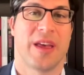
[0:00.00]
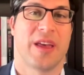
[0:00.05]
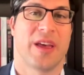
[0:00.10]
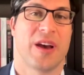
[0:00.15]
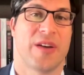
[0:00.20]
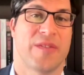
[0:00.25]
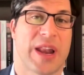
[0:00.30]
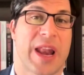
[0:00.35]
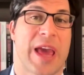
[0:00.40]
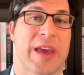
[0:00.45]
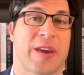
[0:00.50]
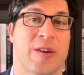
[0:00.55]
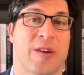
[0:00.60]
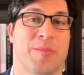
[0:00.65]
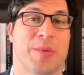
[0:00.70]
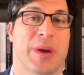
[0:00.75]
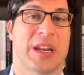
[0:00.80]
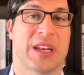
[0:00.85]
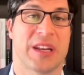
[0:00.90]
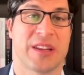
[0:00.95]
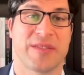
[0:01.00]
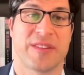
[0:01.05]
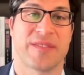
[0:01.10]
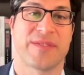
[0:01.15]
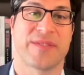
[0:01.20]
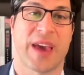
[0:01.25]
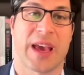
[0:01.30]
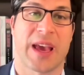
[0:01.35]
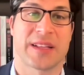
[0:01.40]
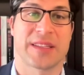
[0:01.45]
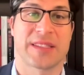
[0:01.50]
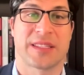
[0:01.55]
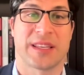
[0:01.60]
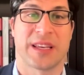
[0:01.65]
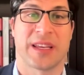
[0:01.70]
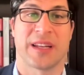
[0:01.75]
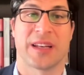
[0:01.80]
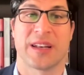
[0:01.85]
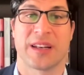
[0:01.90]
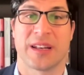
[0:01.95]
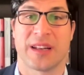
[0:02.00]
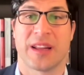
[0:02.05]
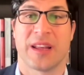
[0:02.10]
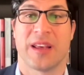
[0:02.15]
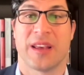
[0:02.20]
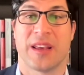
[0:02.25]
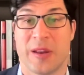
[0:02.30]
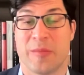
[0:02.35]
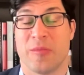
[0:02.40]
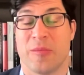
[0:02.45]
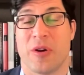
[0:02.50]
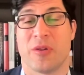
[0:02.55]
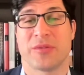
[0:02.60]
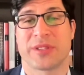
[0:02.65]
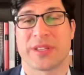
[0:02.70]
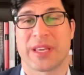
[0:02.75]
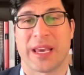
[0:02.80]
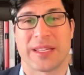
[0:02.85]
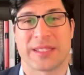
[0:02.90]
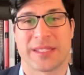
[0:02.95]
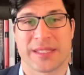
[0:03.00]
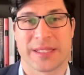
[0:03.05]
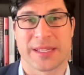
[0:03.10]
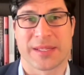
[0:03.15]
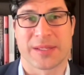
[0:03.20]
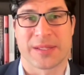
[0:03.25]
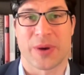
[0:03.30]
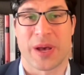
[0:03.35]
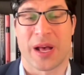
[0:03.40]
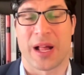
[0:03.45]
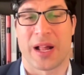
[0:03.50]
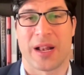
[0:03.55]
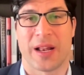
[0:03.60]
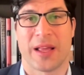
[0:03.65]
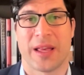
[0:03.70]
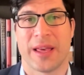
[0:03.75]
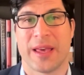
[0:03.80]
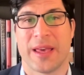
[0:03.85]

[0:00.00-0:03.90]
of anti-competitive effects in most cases as well.